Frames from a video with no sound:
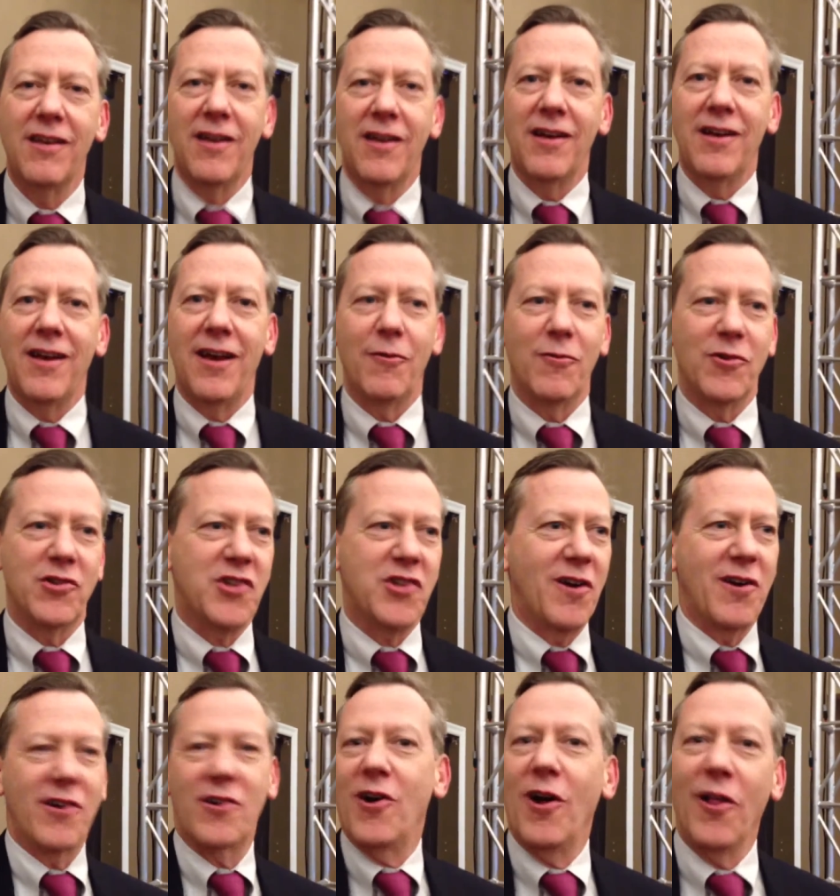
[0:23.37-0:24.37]
And we're
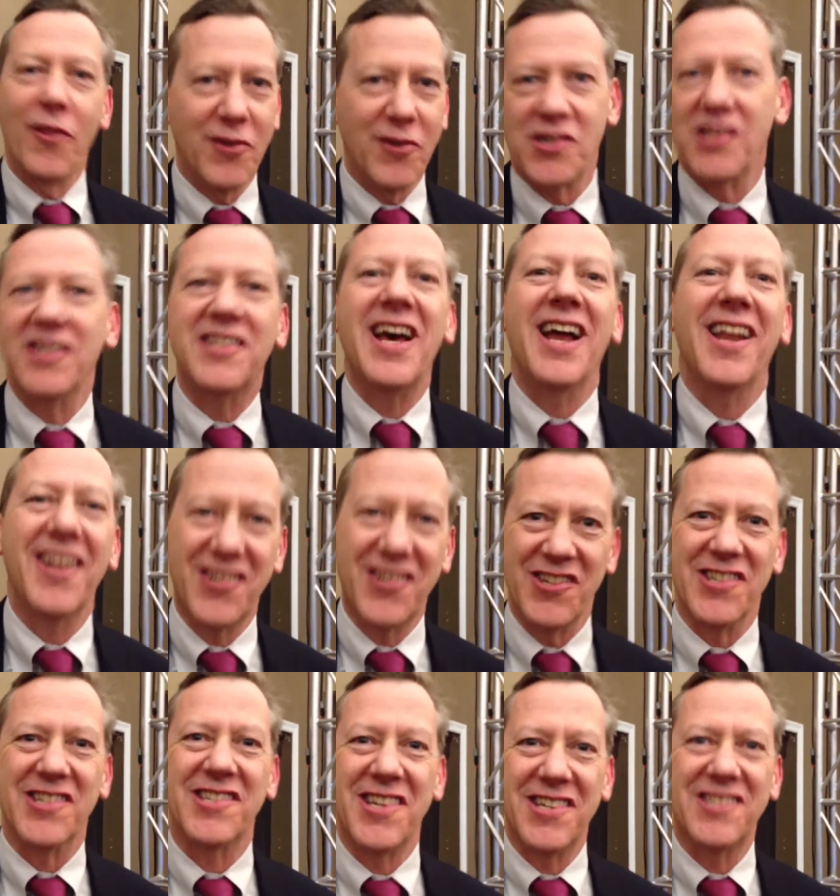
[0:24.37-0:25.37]
starting to call those
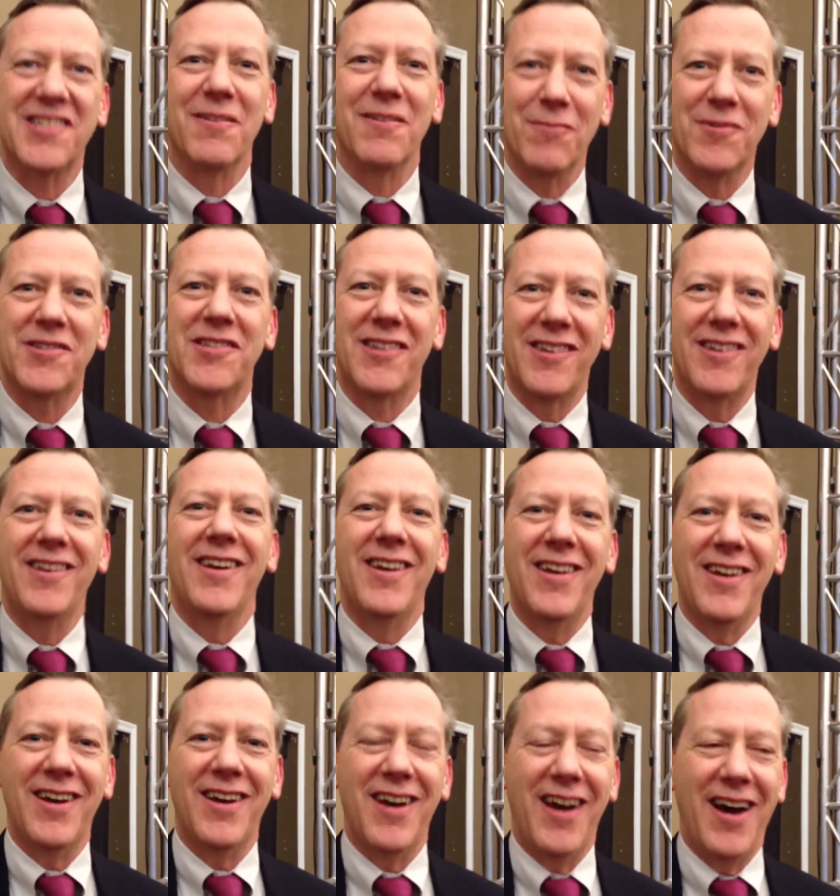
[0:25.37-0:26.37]
intelligent systems,
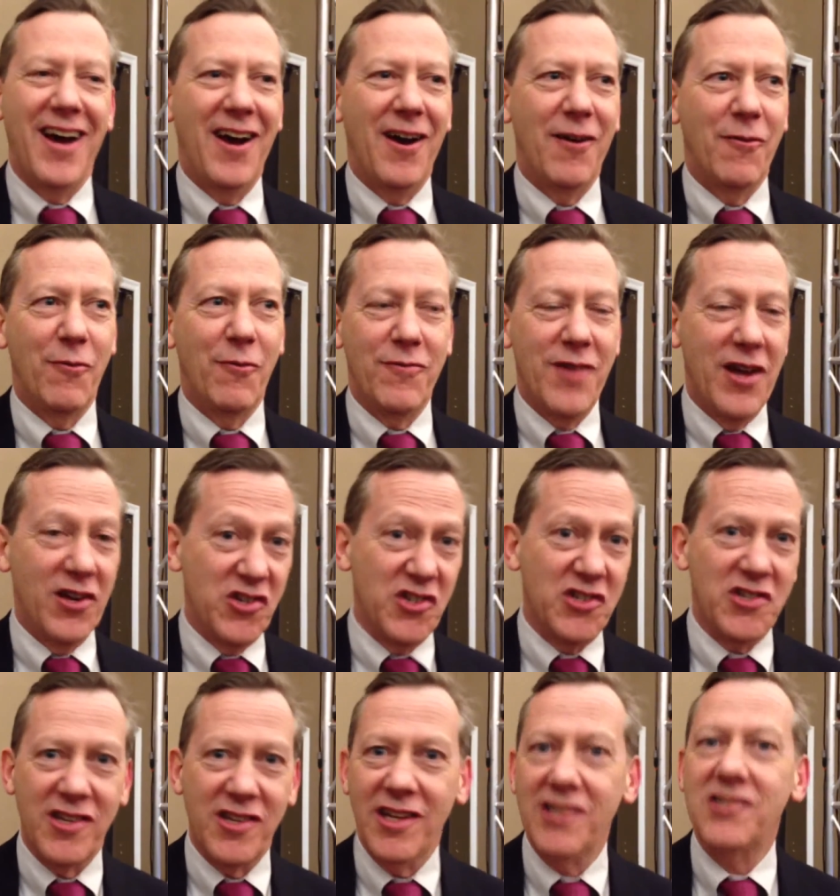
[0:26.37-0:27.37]
uh, not
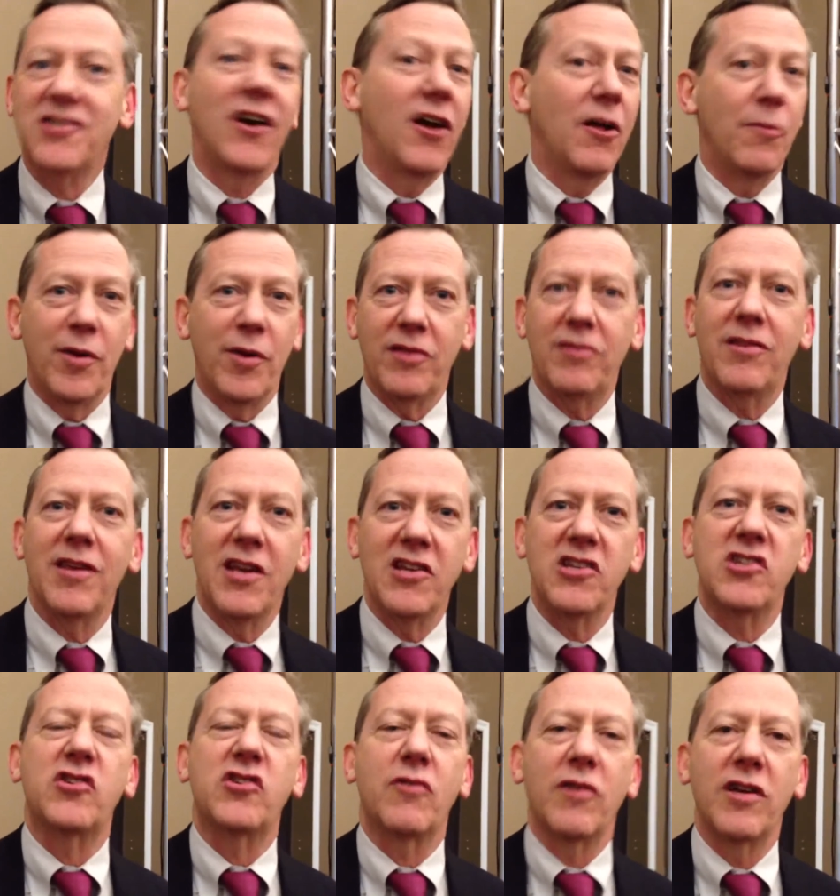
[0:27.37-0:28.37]
just Intel, but the
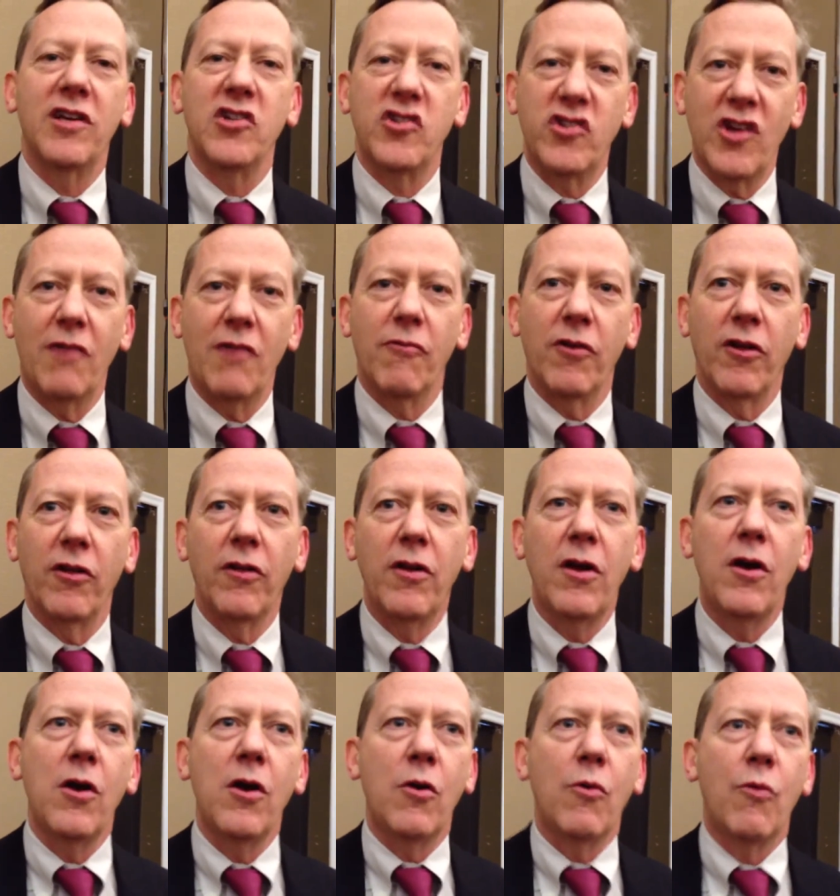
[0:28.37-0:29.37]
industry in general,
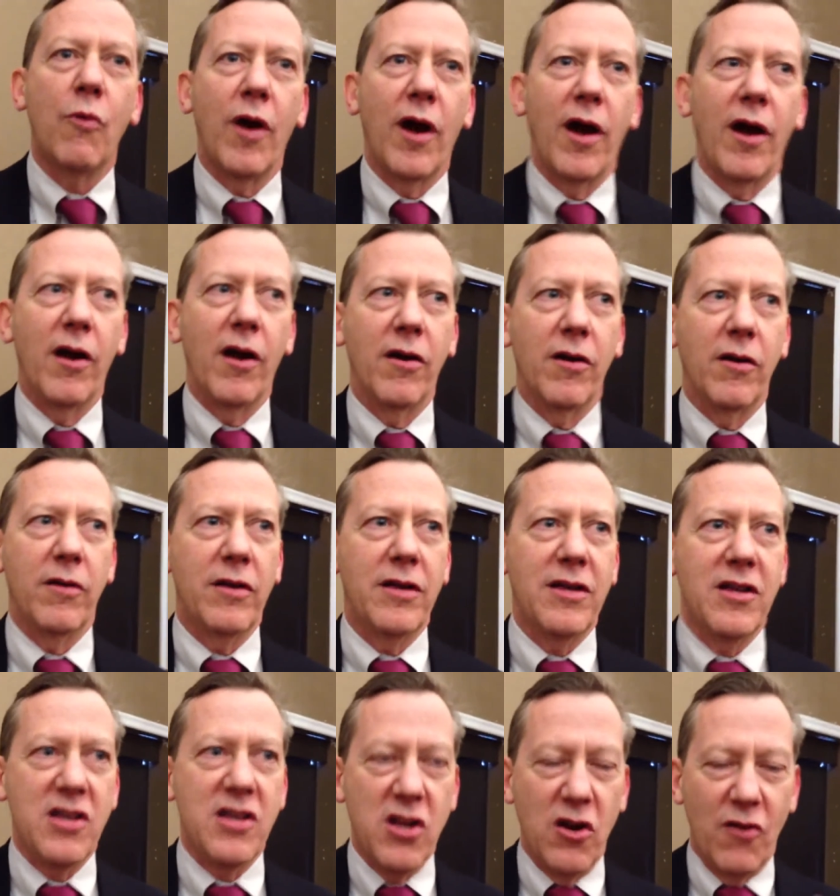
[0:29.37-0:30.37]
where
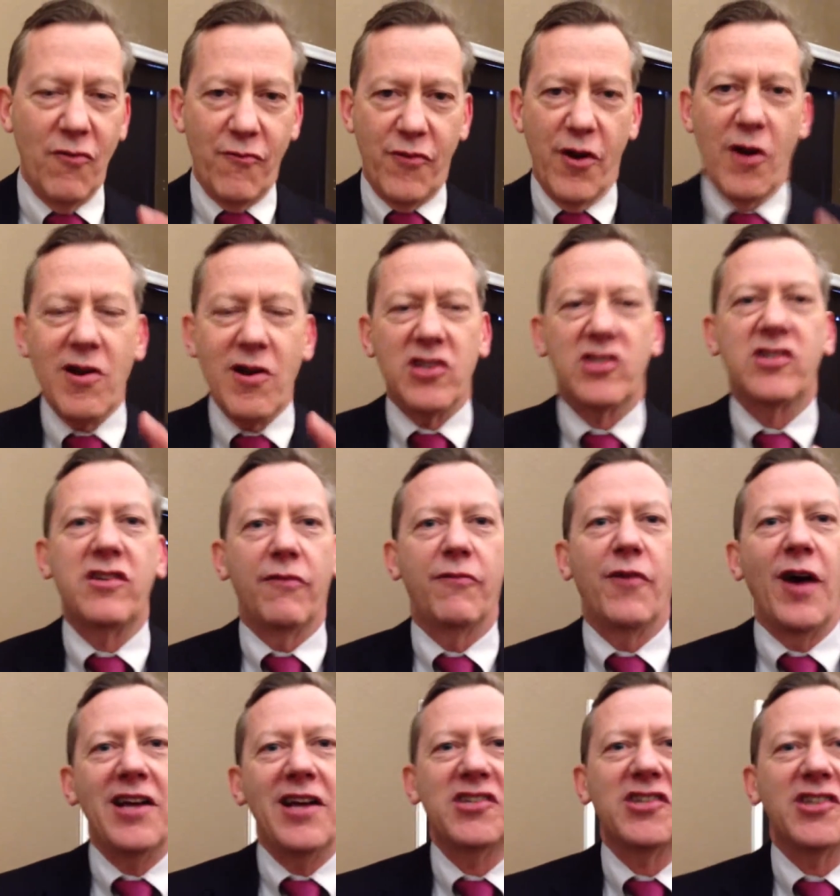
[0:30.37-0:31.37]
you know various
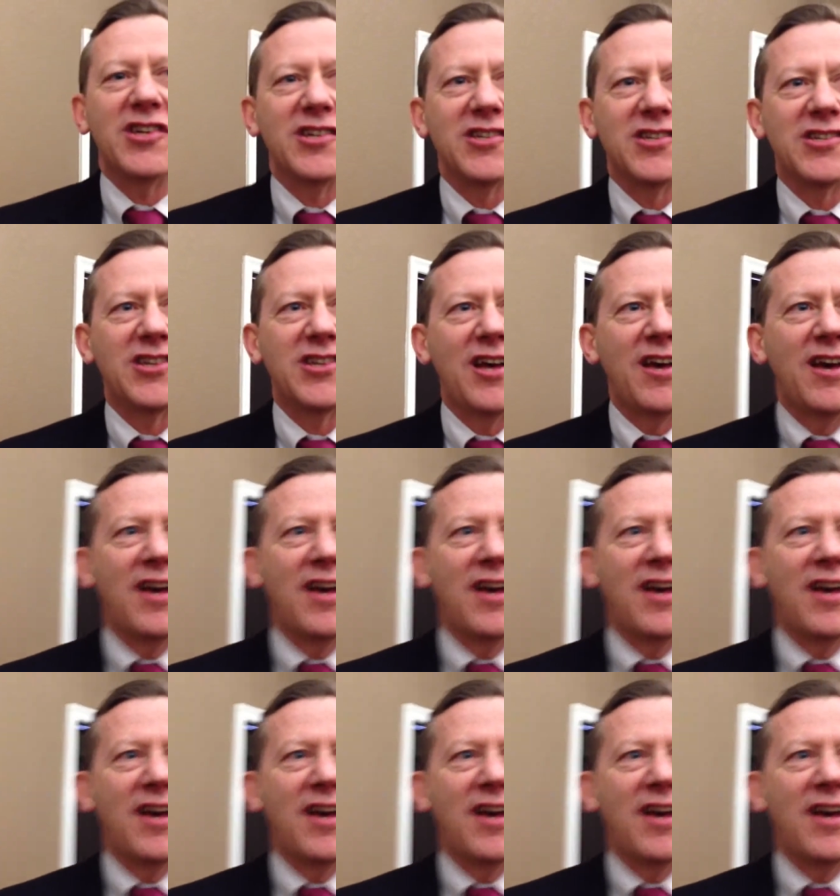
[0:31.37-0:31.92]
devices